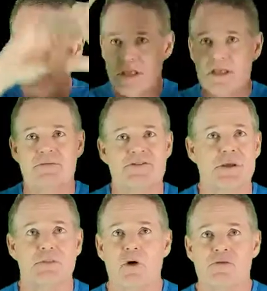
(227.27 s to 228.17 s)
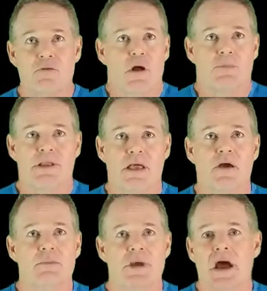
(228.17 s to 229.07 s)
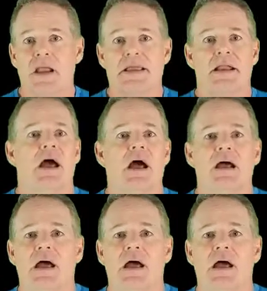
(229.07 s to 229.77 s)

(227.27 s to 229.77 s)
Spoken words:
Don't think of some overwhelming, like, oh my God, I